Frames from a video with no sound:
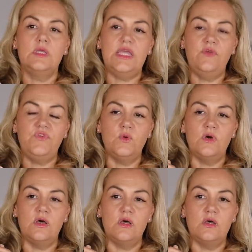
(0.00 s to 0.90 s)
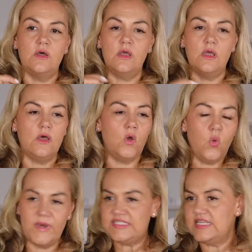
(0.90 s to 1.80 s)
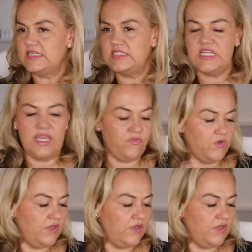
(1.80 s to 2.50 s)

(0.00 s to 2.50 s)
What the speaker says: If you are always sensitive,